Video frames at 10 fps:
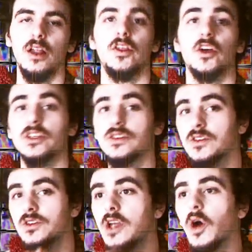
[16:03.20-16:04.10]
there is
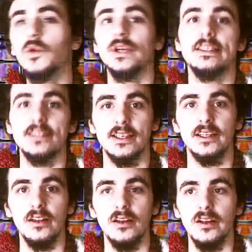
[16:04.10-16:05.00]
no
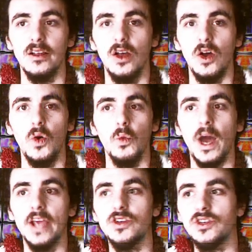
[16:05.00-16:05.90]
reason
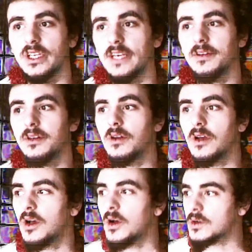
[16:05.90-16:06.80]
why you should even
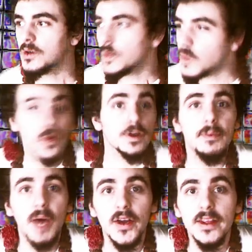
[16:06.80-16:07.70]
worry
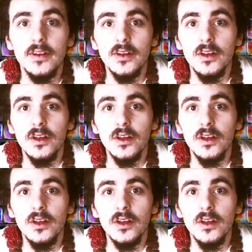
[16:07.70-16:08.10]
about it.